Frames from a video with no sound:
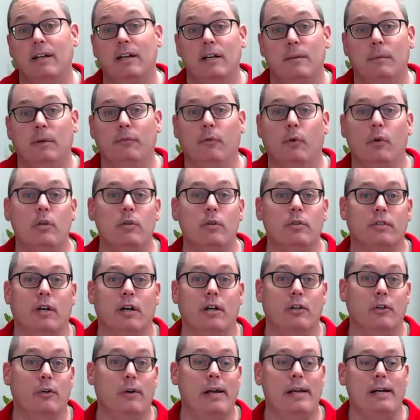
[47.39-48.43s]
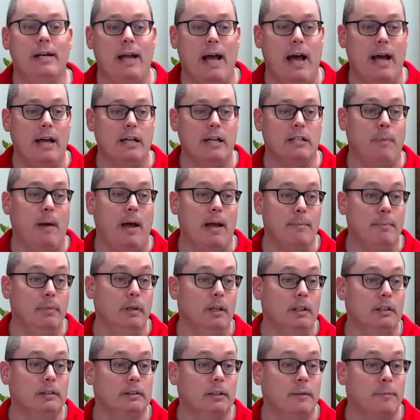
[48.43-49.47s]
before you start creating I Spy
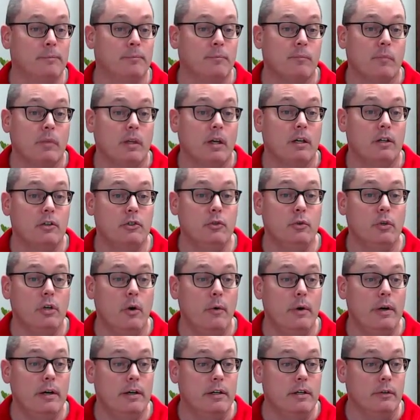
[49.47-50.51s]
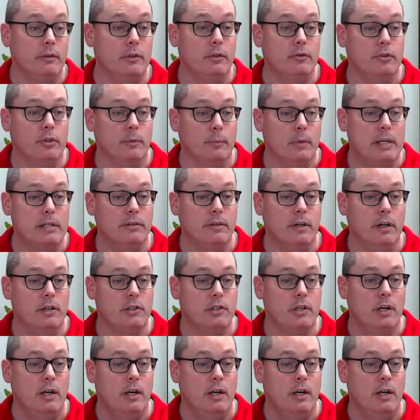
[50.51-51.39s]
books. Because you'll go here and you'll do some research